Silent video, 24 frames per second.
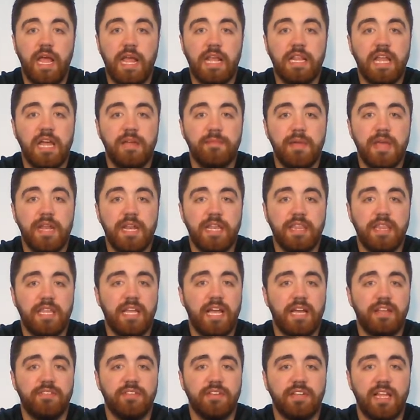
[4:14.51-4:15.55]
Eli Manning, I think,
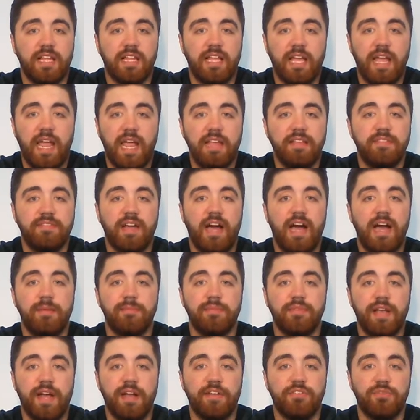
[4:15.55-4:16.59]
got sacked like 8
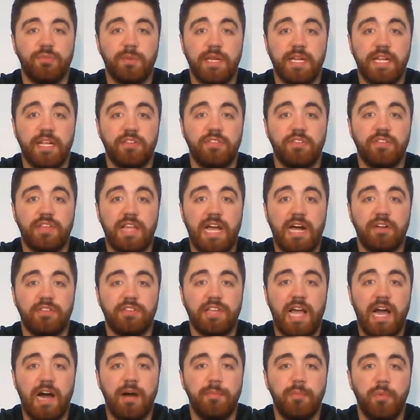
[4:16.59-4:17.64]
times last week against the Dallas
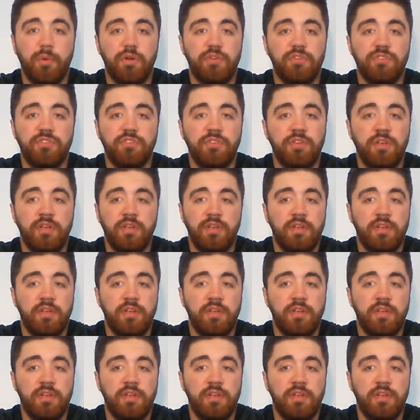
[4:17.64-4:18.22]
Cowboys.